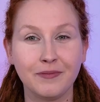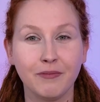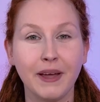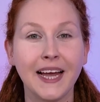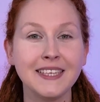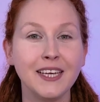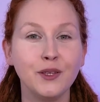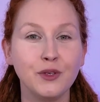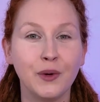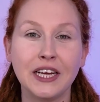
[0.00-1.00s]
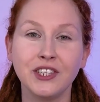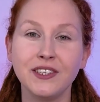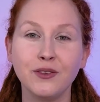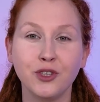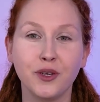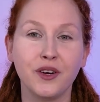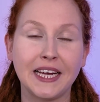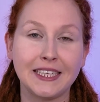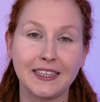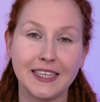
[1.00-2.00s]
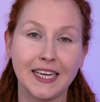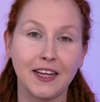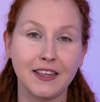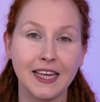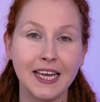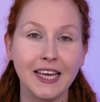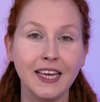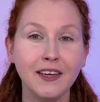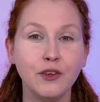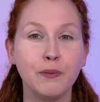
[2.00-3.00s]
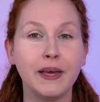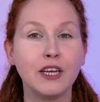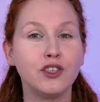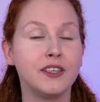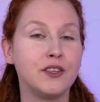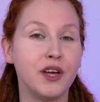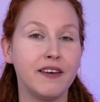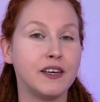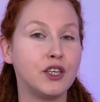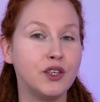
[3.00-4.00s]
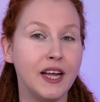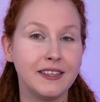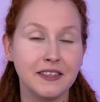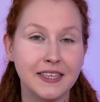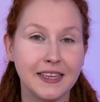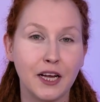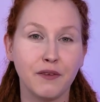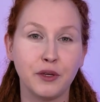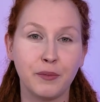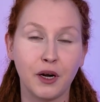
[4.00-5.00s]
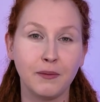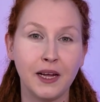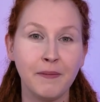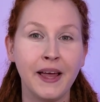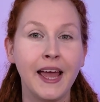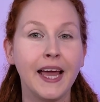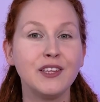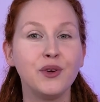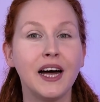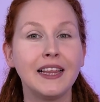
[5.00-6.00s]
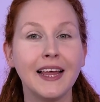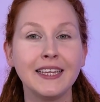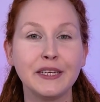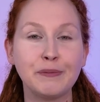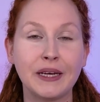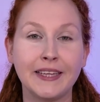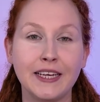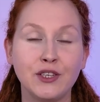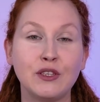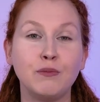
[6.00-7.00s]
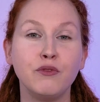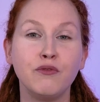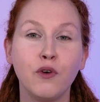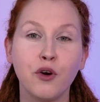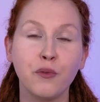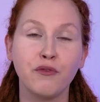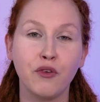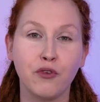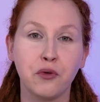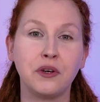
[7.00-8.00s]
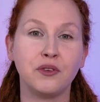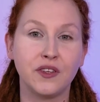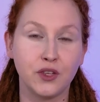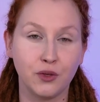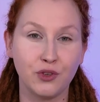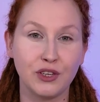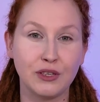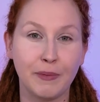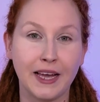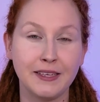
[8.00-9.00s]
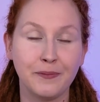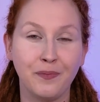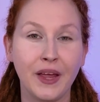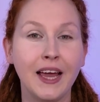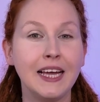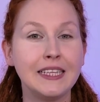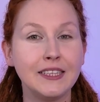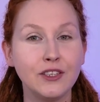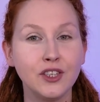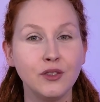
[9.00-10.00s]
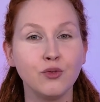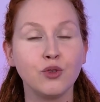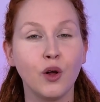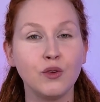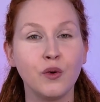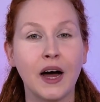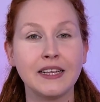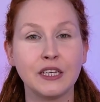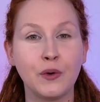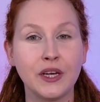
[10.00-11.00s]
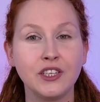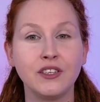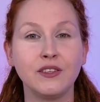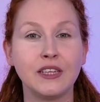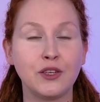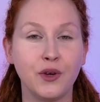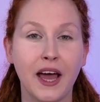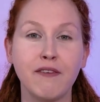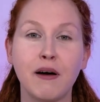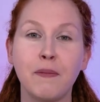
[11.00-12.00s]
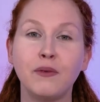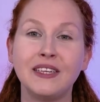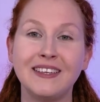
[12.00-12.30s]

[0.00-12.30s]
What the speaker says: By asking those questions, you show your analytical thinking, you make sure that you have a good understanding of the problem, and you align expectations before moving forward to the solution space. In addition, you should also ask questions that you have about the